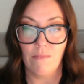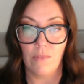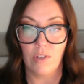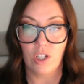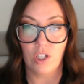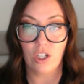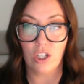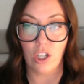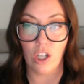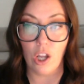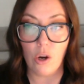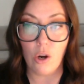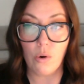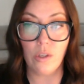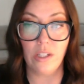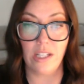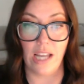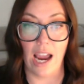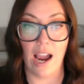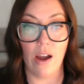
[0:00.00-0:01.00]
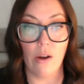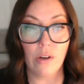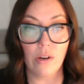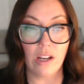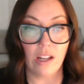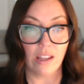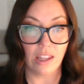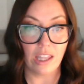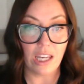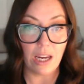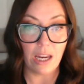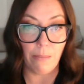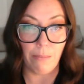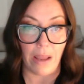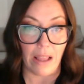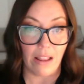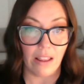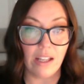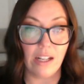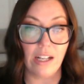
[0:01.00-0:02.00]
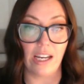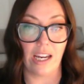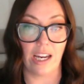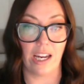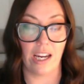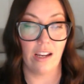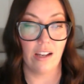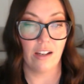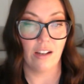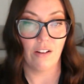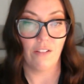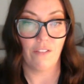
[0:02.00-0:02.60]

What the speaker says: slow down the ability